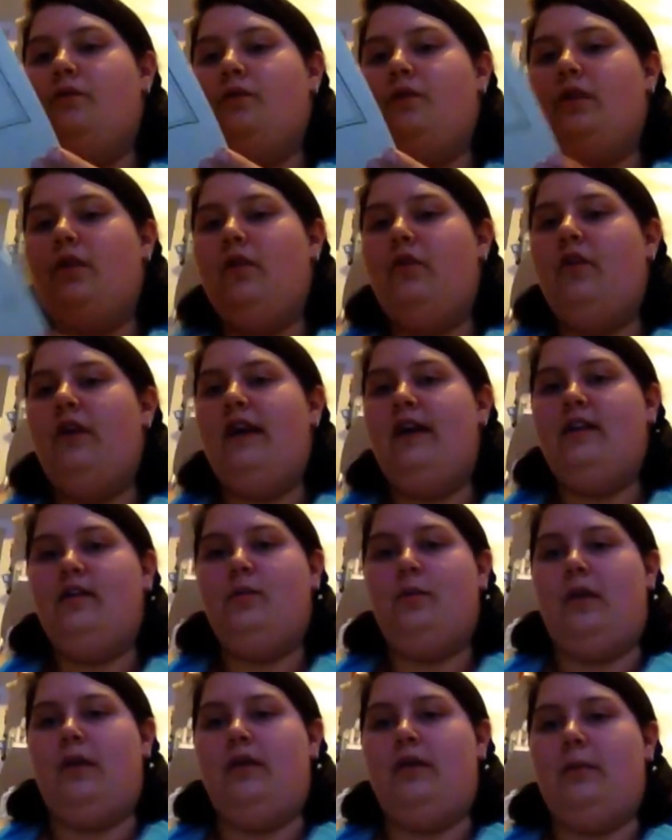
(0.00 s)
for the first
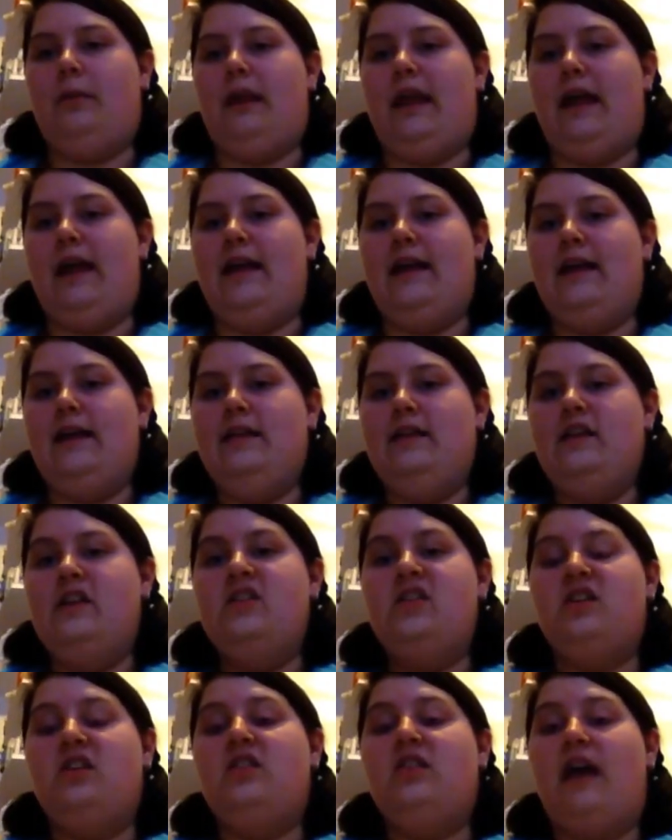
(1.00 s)
bit of the play, you
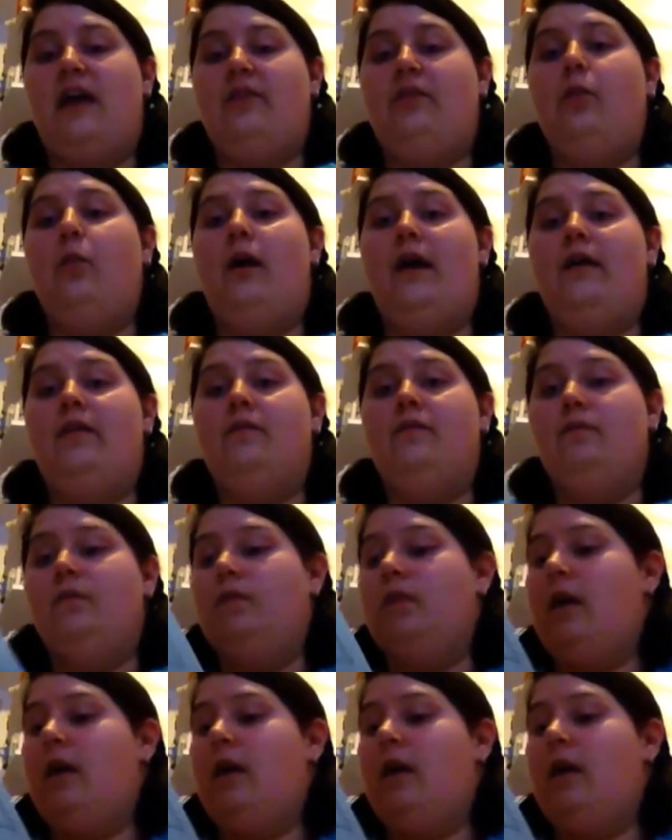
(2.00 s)
just have to wait